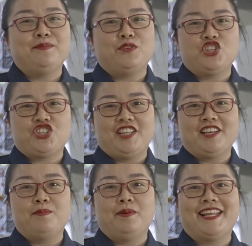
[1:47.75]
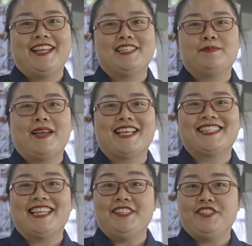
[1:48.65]
Machine components make
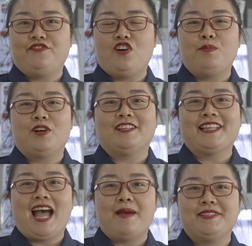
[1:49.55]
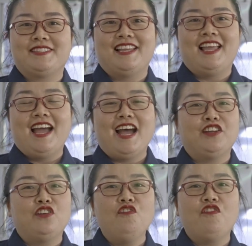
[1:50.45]
sense for prototypes
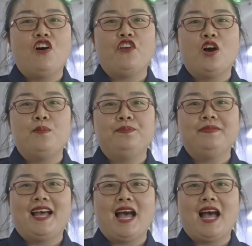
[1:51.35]
and low volume,